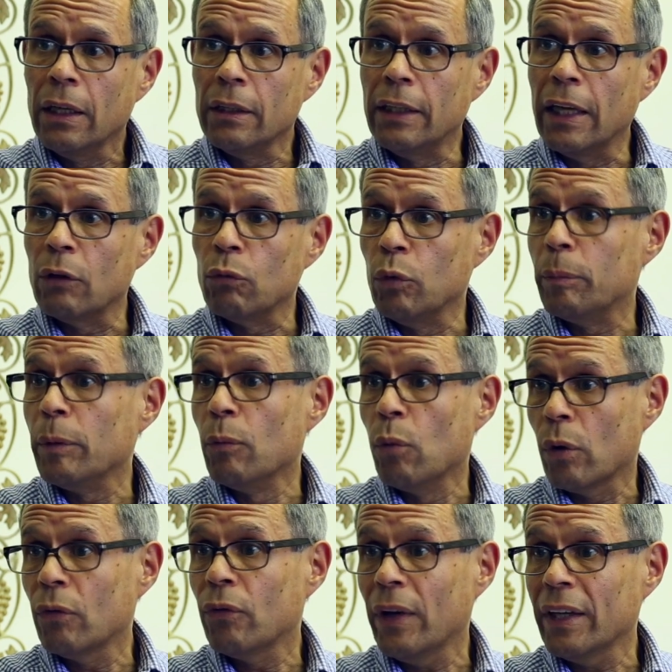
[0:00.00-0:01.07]
that would be
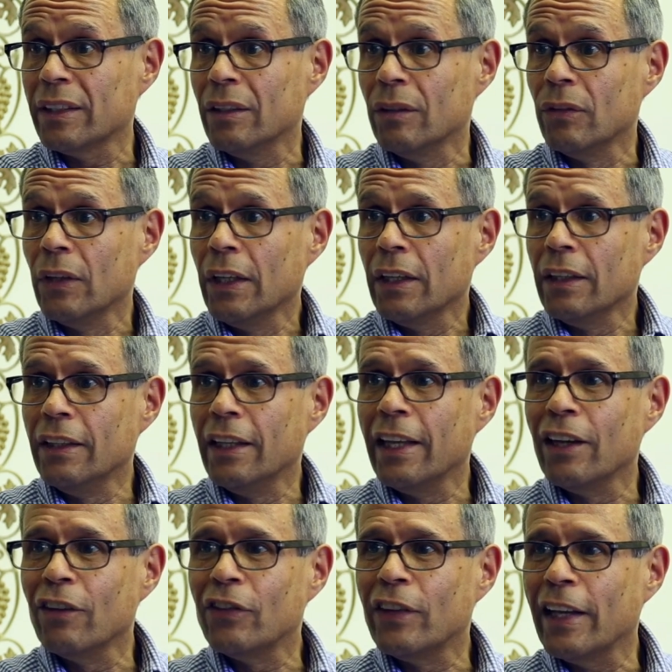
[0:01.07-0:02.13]
more effective
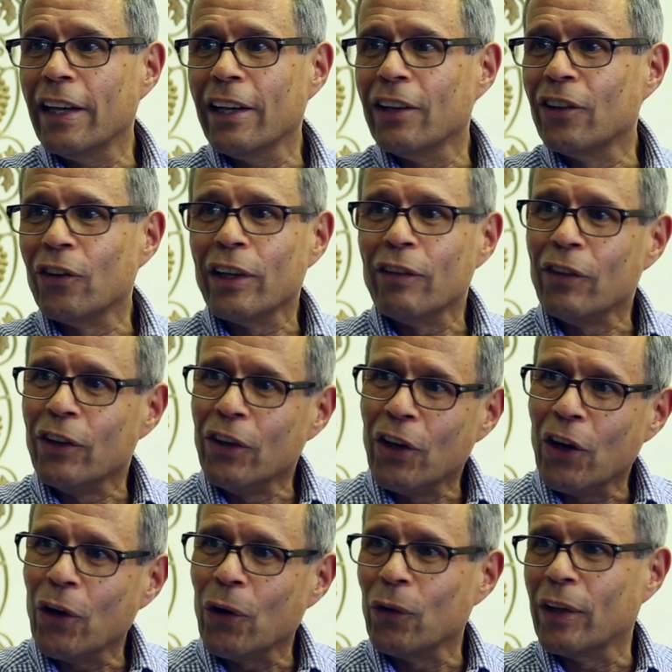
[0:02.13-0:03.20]
than if they don't even
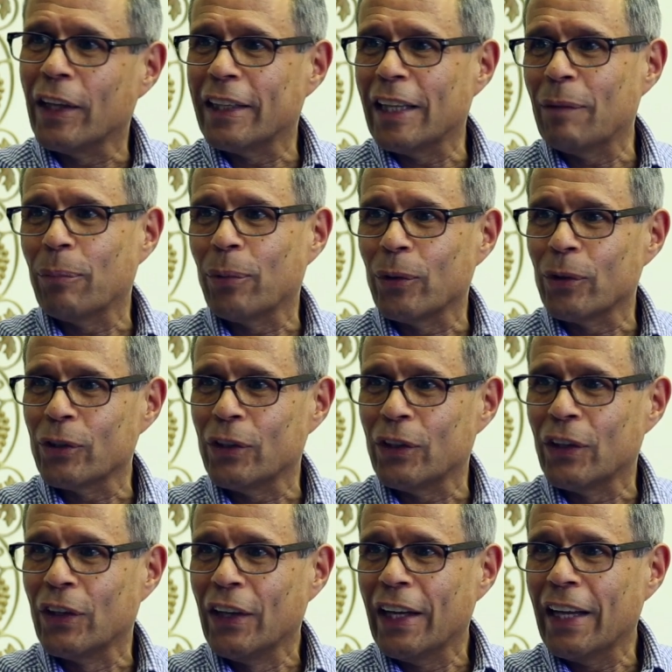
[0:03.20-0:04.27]
know that person